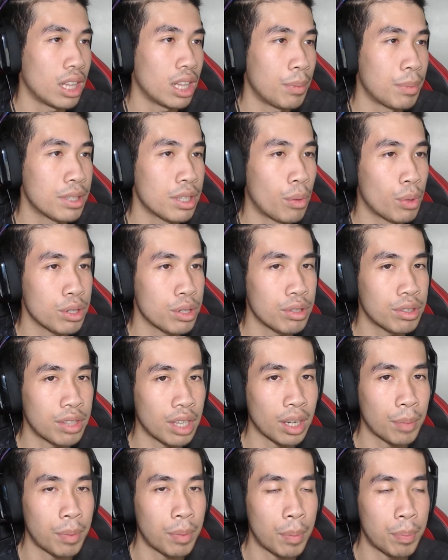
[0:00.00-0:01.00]
Let me know what you
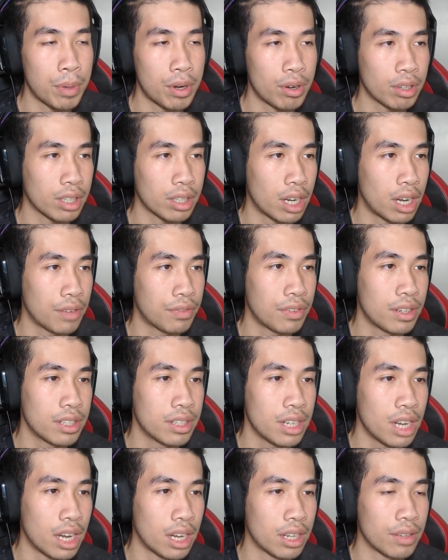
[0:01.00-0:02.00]
think about Baragoth. And
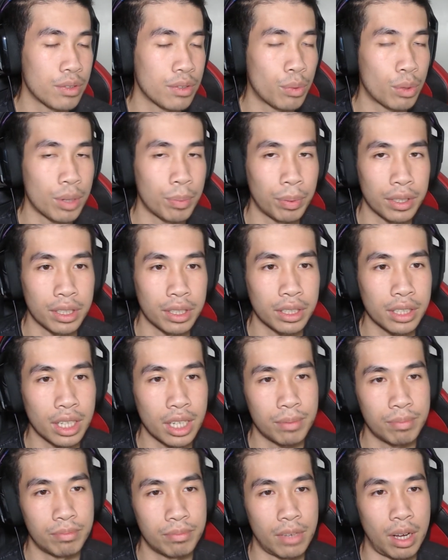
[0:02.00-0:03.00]
yeah, if you want to play the
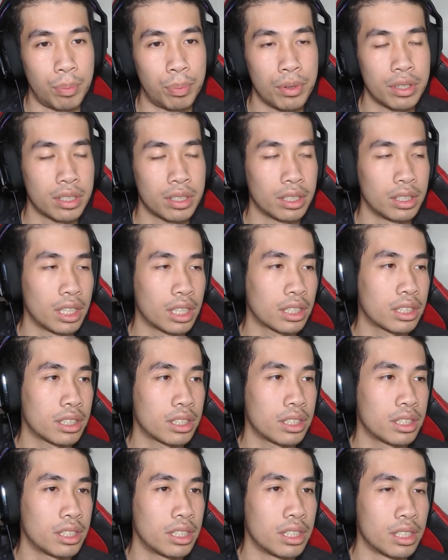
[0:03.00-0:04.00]
game, I'll put in the link
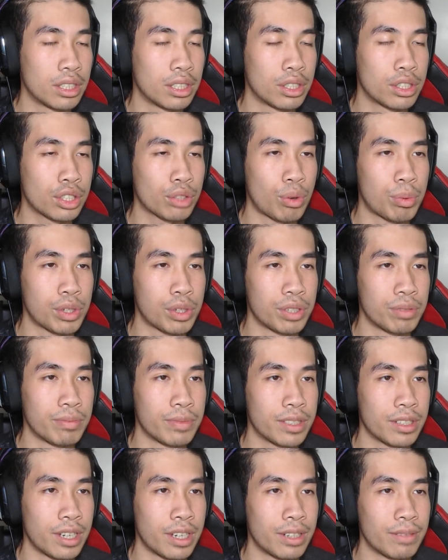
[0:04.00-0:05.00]
in the description.
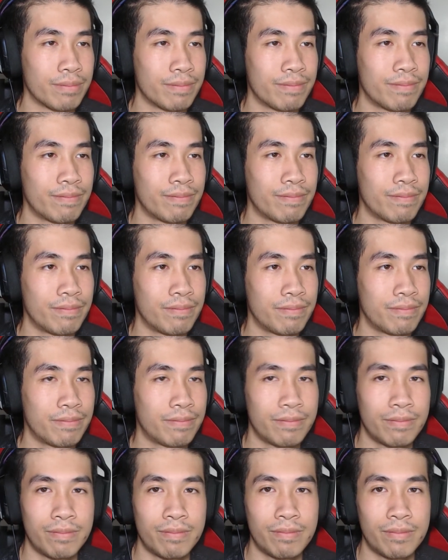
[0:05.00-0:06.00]
So yeah,
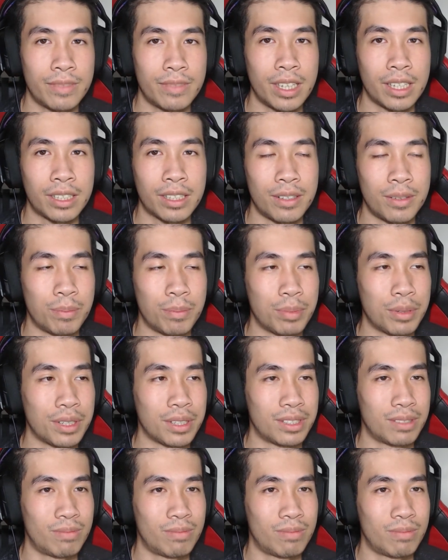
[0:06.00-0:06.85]
take care and peace.